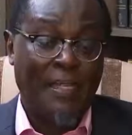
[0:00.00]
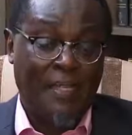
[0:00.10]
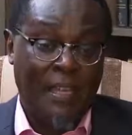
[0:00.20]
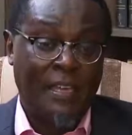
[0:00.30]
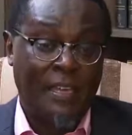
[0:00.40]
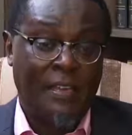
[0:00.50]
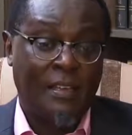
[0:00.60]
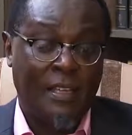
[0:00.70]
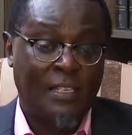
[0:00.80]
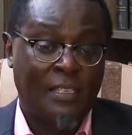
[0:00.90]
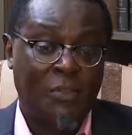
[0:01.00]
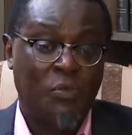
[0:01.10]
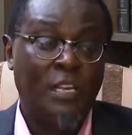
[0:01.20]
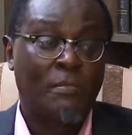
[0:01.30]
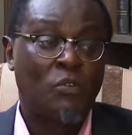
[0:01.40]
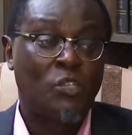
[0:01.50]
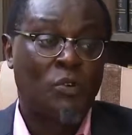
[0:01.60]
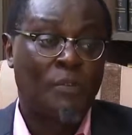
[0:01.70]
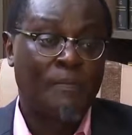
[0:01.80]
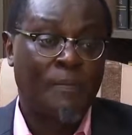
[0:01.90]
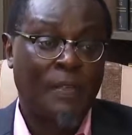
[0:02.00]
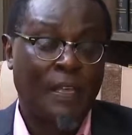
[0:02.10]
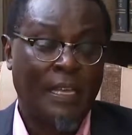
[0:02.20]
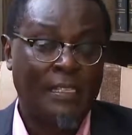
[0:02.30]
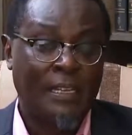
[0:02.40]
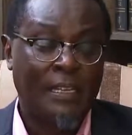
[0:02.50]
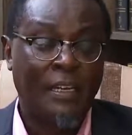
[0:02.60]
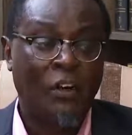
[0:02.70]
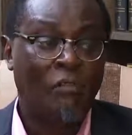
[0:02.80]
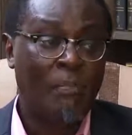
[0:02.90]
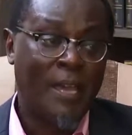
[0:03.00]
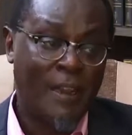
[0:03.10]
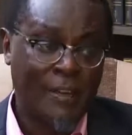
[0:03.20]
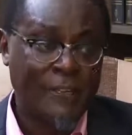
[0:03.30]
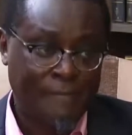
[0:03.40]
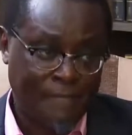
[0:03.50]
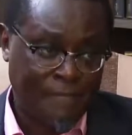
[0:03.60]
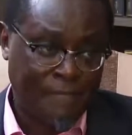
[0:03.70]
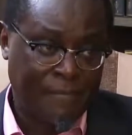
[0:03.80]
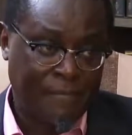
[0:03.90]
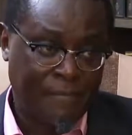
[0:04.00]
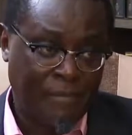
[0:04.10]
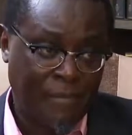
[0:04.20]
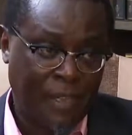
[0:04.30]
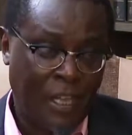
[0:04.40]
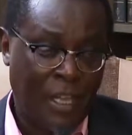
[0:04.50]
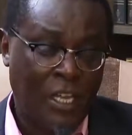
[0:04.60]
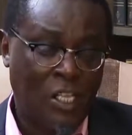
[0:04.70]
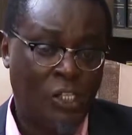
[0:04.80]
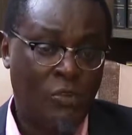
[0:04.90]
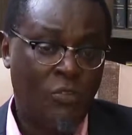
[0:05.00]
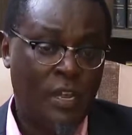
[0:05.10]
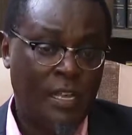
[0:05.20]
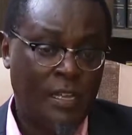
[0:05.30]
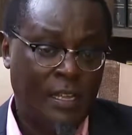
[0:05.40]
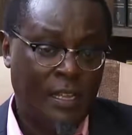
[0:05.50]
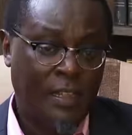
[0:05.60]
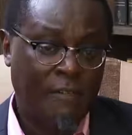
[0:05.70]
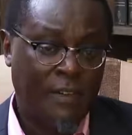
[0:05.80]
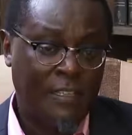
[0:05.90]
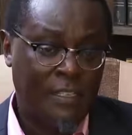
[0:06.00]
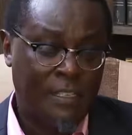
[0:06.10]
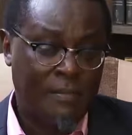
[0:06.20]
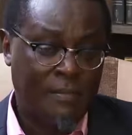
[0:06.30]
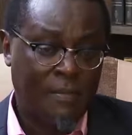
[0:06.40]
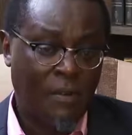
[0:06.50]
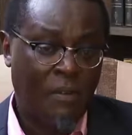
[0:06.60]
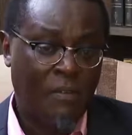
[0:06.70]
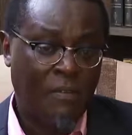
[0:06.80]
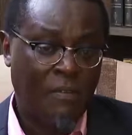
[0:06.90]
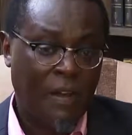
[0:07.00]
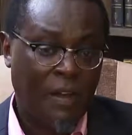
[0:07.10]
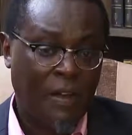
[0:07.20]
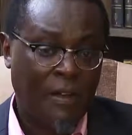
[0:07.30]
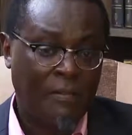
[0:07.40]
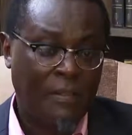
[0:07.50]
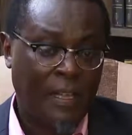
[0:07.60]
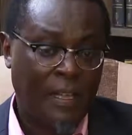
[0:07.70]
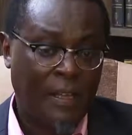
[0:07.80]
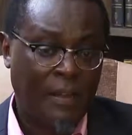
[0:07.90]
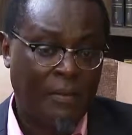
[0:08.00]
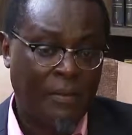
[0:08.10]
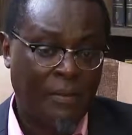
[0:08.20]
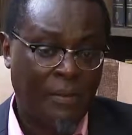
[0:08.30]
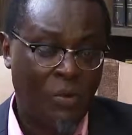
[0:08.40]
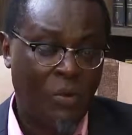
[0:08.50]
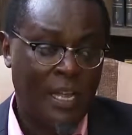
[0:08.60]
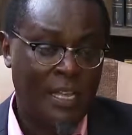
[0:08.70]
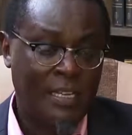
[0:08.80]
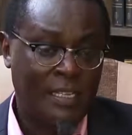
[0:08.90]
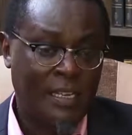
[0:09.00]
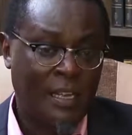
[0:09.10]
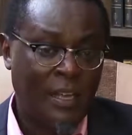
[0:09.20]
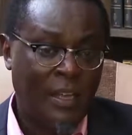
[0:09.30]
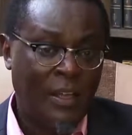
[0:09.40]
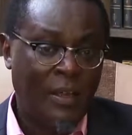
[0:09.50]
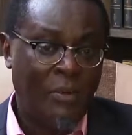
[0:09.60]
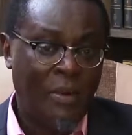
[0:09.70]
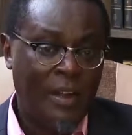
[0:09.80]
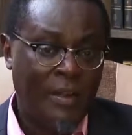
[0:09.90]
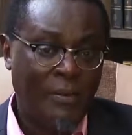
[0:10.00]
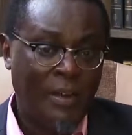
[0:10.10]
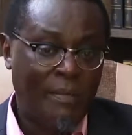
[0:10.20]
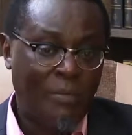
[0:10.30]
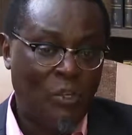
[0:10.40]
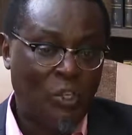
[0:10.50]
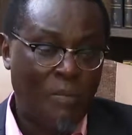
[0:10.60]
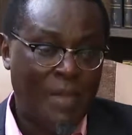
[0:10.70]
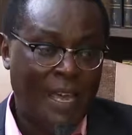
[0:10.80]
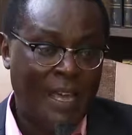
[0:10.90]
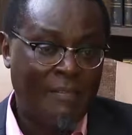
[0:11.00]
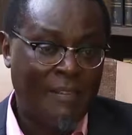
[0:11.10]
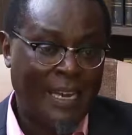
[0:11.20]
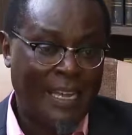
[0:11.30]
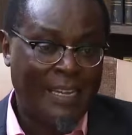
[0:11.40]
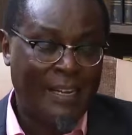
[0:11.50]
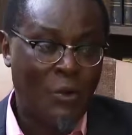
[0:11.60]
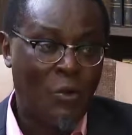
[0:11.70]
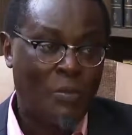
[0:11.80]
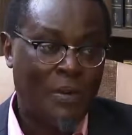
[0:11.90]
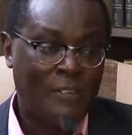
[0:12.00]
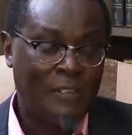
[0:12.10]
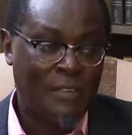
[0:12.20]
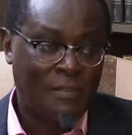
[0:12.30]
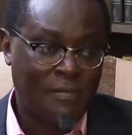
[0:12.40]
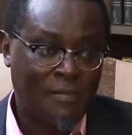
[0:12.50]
thinking is that William Ruto is a little overbearing. During the first term of Uhuru Kenyatta, William Ruto behaved like a co-president.